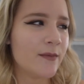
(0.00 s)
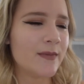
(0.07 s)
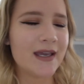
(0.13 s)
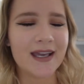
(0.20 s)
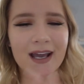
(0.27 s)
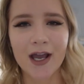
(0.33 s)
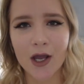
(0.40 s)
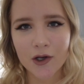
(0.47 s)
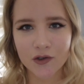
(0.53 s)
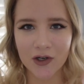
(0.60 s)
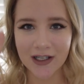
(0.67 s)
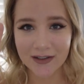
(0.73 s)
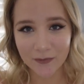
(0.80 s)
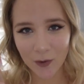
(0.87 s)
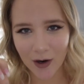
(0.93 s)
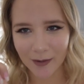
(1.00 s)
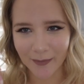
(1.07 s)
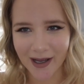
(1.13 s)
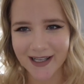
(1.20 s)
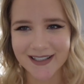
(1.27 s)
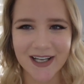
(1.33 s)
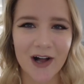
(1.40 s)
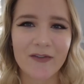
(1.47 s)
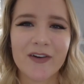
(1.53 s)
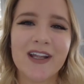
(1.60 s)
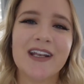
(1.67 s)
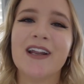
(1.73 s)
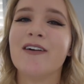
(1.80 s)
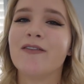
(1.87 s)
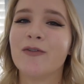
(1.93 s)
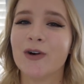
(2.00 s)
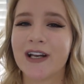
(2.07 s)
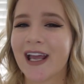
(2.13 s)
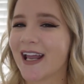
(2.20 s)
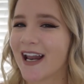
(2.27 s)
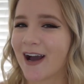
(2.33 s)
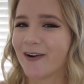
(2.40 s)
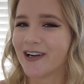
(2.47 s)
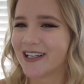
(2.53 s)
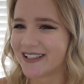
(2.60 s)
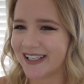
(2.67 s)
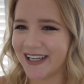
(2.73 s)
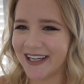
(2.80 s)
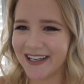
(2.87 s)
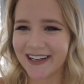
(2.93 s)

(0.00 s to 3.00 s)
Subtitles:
me transform myself in 48 hours.